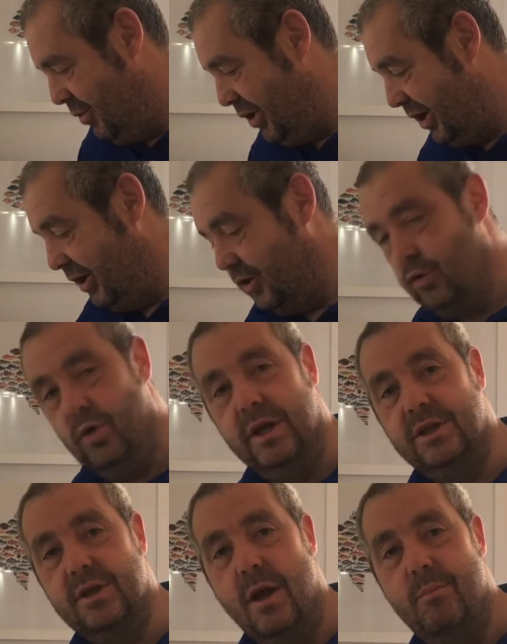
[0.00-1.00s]
What I'm going to do
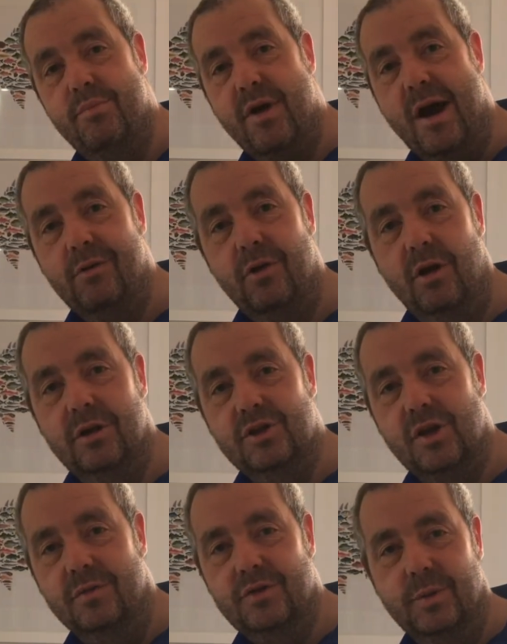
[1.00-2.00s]
is brown all
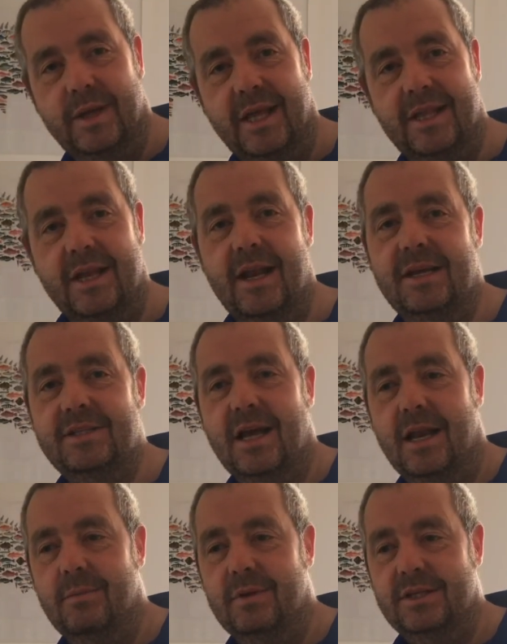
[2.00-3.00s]
this off so we get that nice
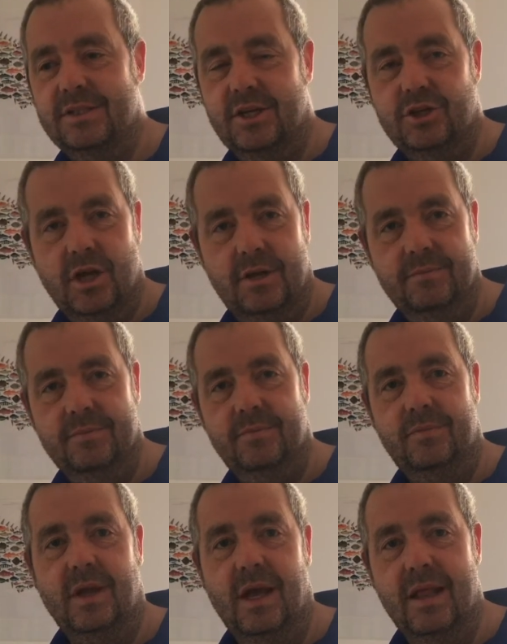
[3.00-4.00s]
caramelization,
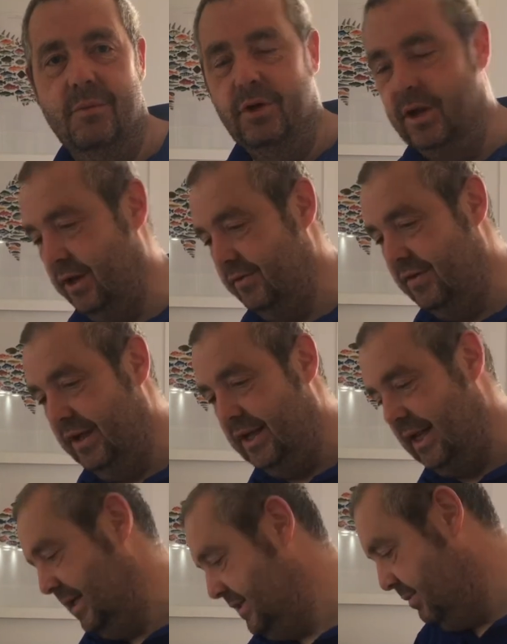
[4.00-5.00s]
and then we're going to
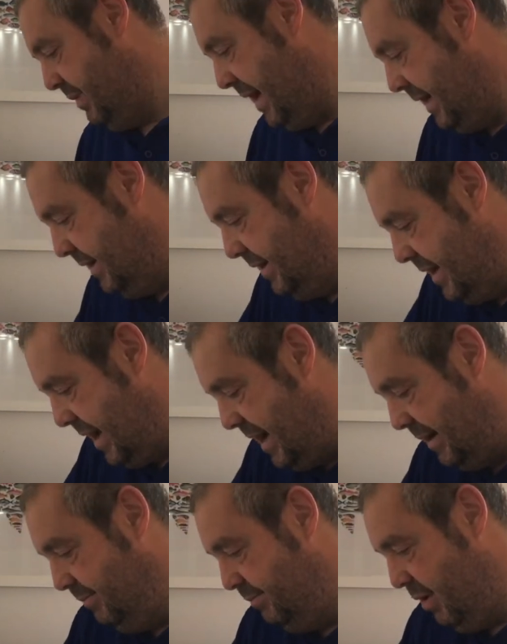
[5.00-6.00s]
deglaze the pan
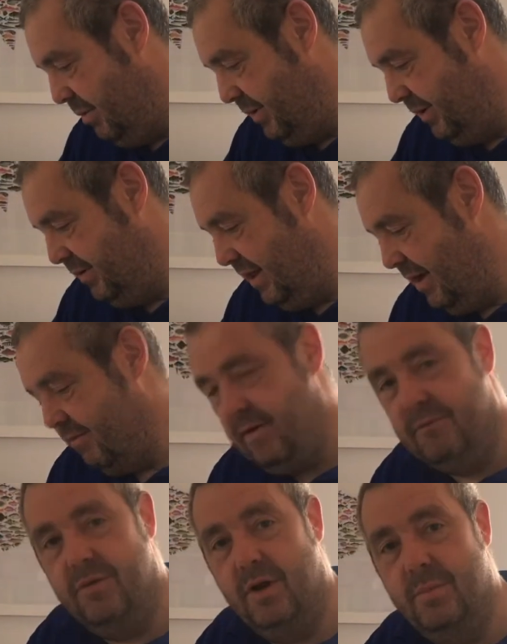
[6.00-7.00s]
and pop it into the
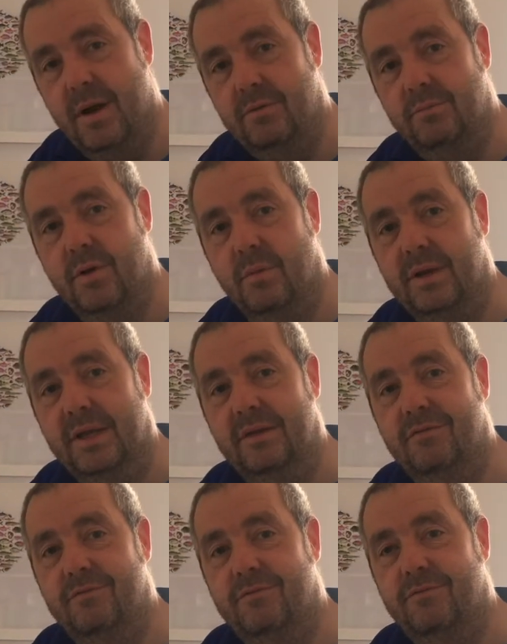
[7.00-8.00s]
oven for about probably
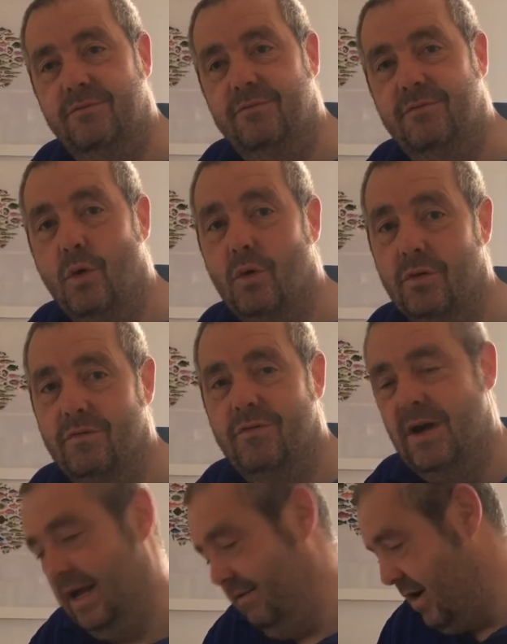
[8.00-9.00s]
4 to
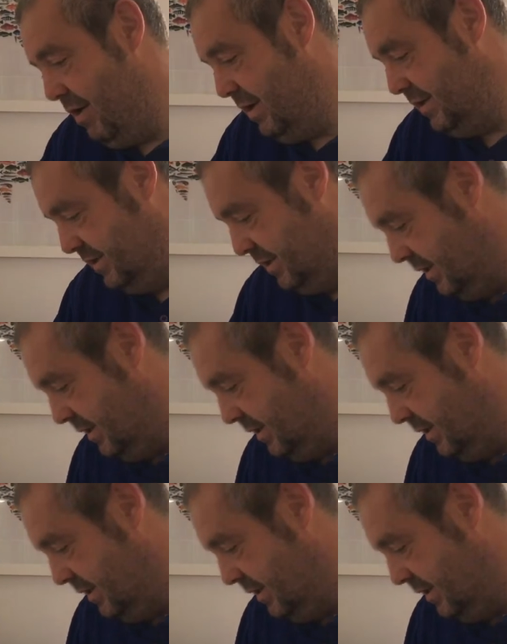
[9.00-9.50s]
5 hours.